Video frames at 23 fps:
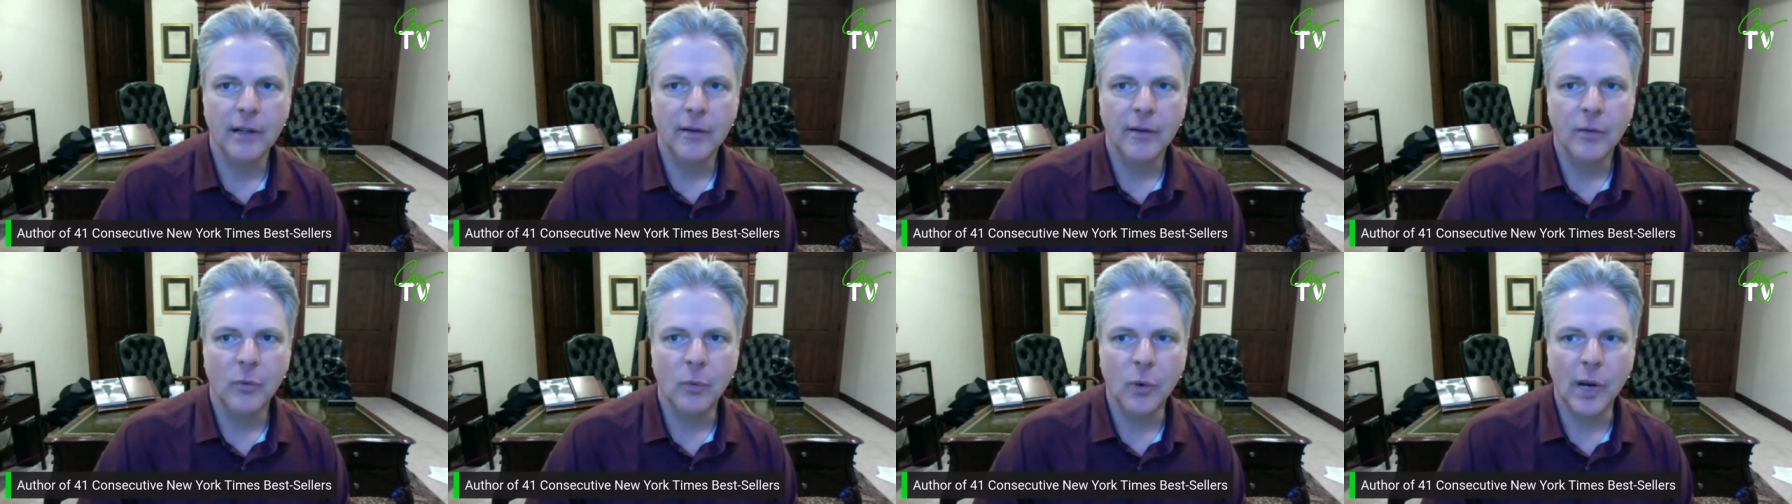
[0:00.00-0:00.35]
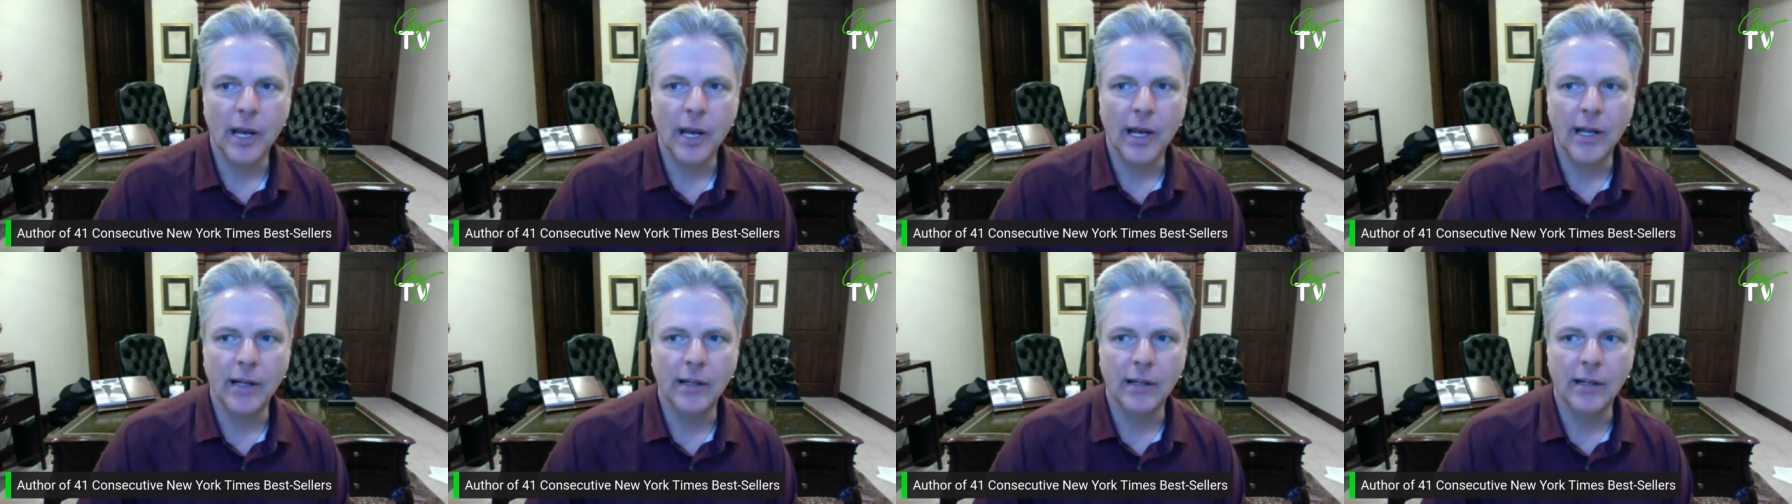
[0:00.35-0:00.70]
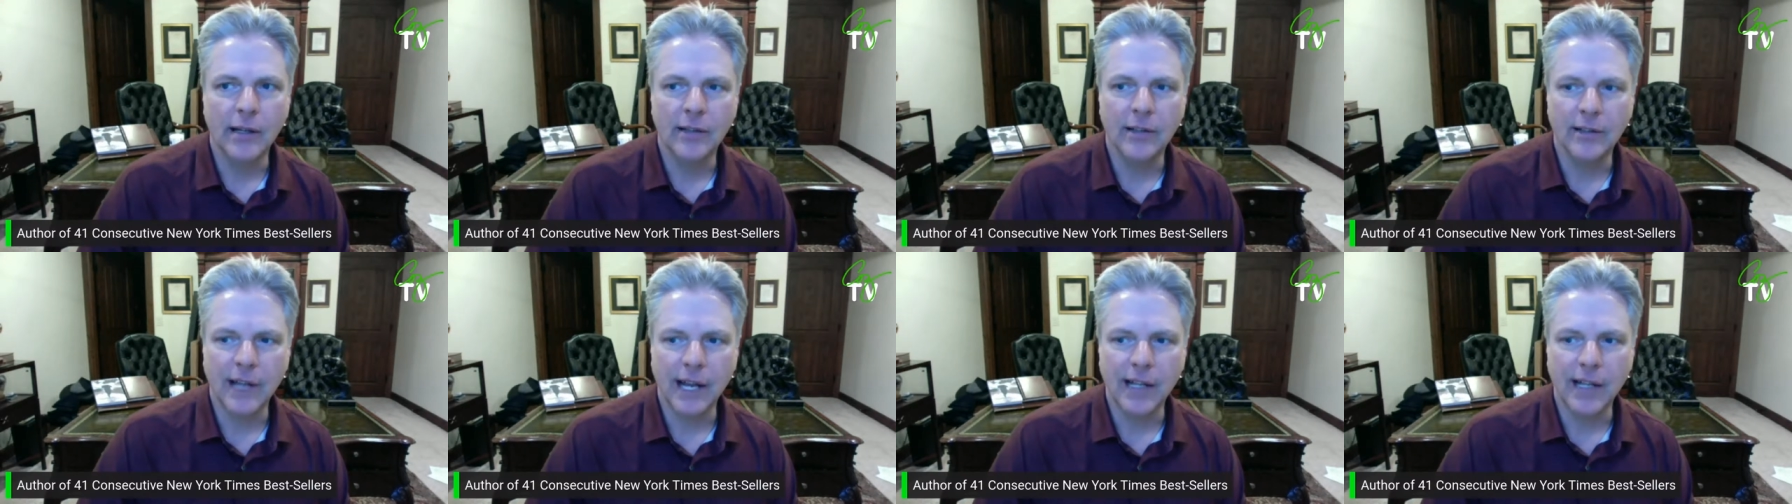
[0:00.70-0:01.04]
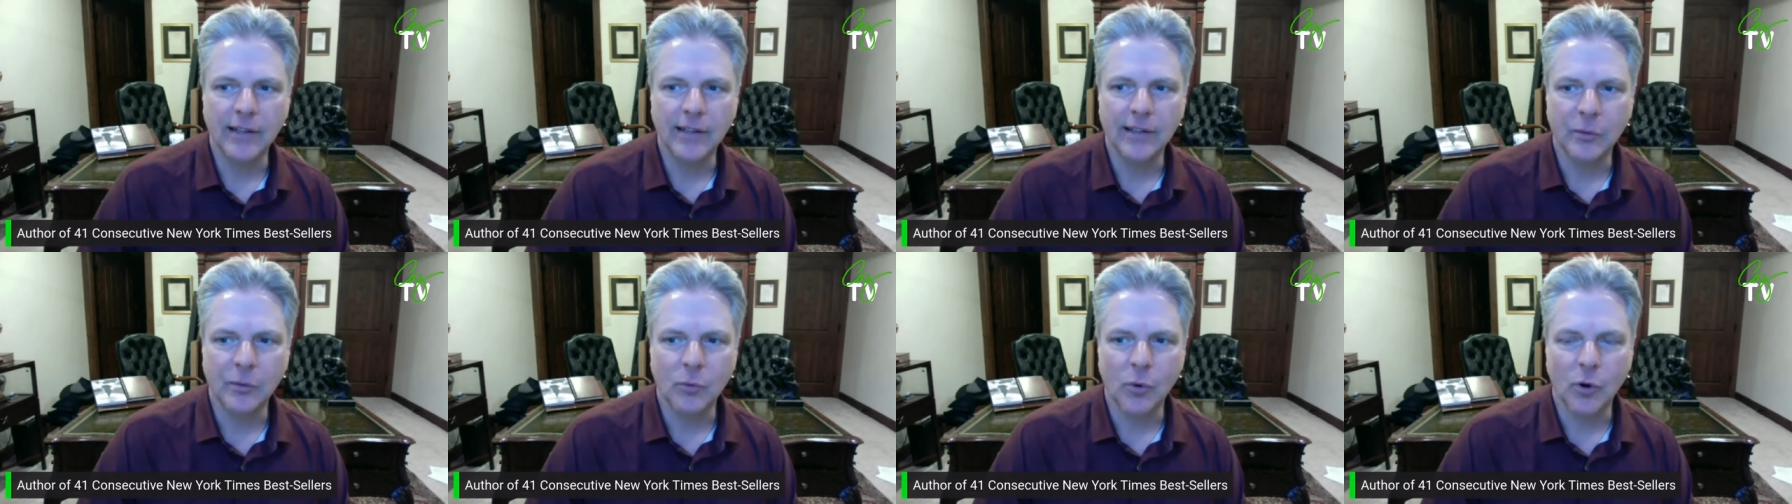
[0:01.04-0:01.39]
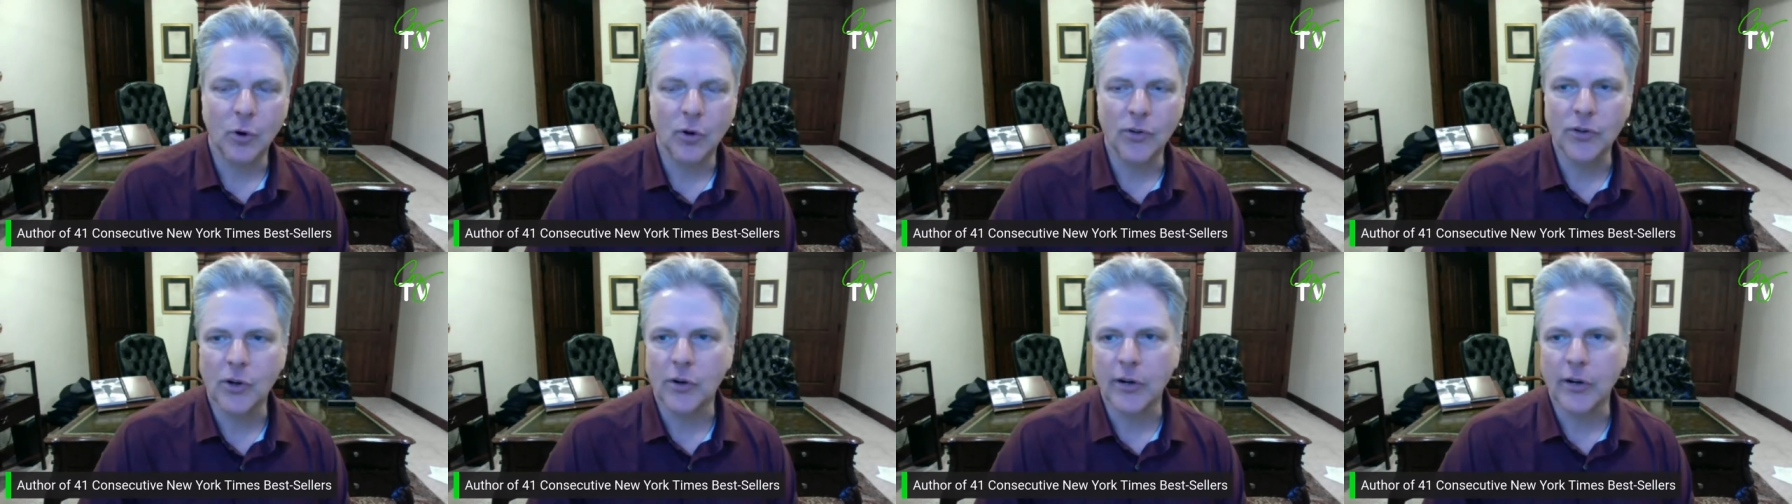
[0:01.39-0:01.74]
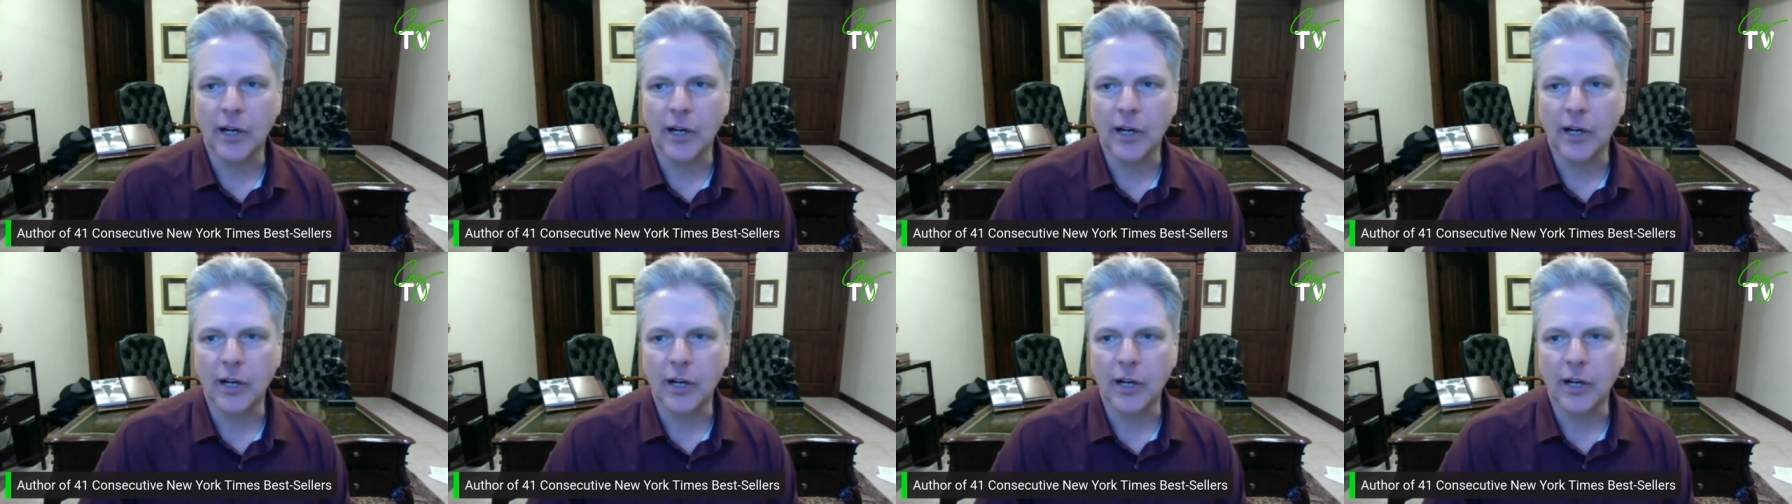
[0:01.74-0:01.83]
when it's like the war's already